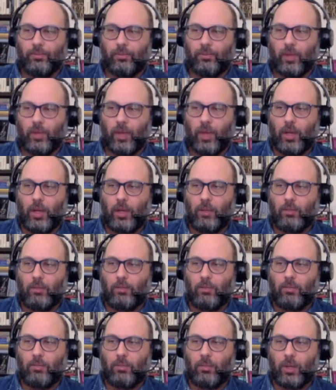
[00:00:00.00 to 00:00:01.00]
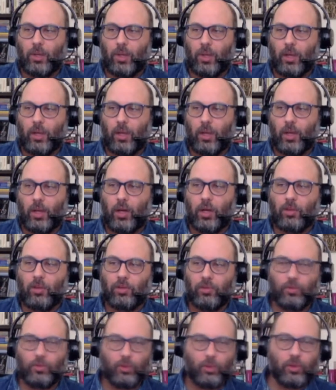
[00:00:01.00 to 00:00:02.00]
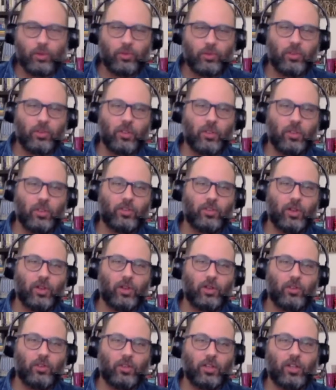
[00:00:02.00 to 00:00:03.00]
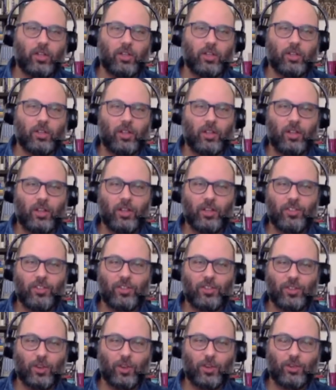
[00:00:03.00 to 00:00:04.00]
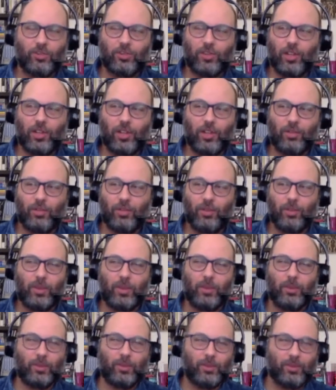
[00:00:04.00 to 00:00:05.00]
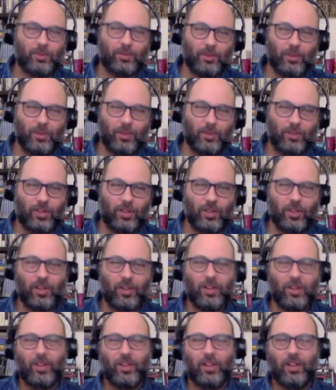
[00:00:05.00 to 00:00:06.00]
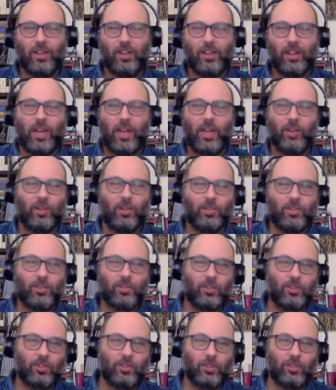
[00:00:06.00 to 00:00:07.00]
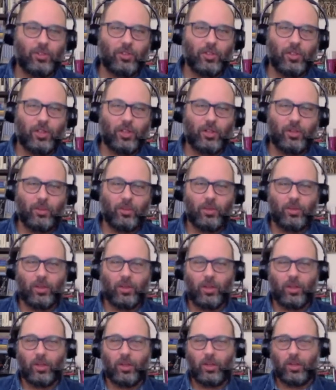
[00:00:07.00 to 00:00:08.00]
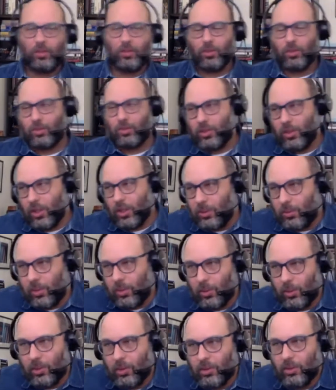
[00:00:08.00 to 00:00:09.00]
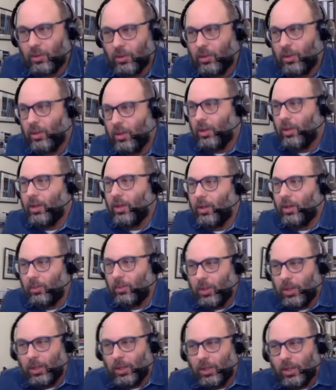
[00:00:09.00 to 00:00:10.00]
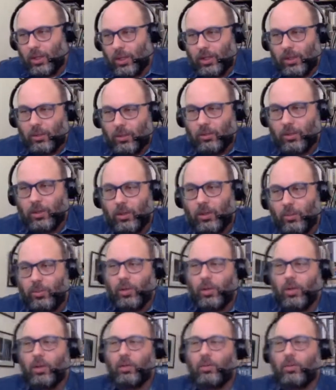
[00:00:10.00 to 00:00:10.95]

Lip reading: I'm an artist first and a scholar second. And this is always shocking for people because they now they just associate me with being an academic, but